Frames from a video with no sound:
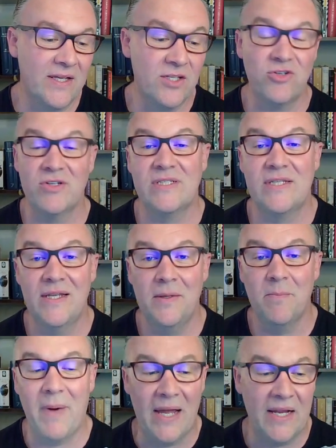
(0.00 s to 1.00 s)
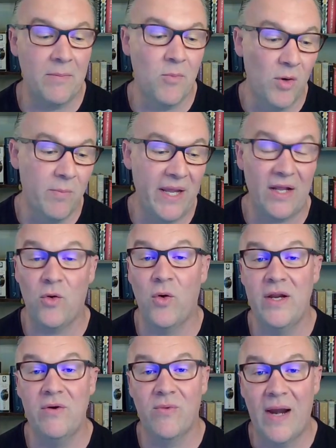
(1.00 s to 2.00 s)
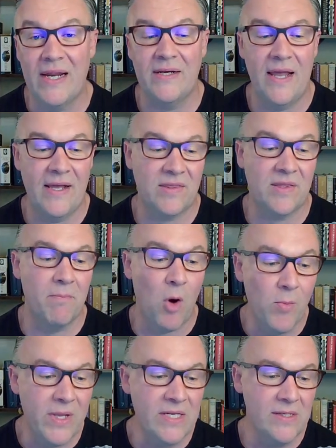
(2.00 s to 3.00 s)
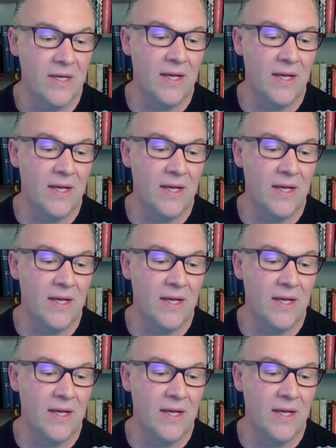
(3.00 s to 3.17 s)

interested in buying more Bitcoin right at the moment.